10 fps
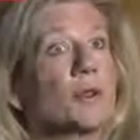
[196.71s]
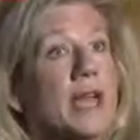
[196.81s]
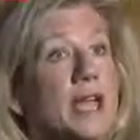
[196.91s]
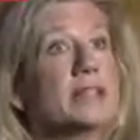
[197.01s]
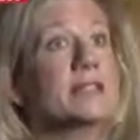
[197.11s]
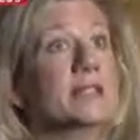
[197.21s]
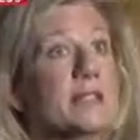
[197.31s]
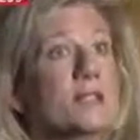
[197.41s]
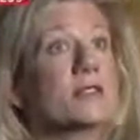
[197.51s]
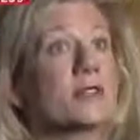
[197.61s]
raise the
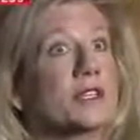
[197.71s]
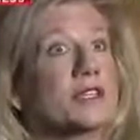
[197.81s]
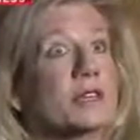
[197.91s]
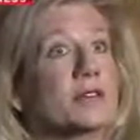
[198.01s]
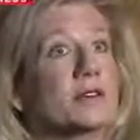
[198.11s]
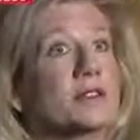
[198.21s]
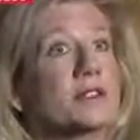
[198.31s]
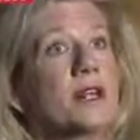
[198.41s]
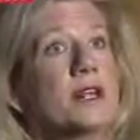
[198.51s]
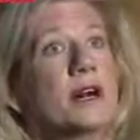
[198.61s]
industry standards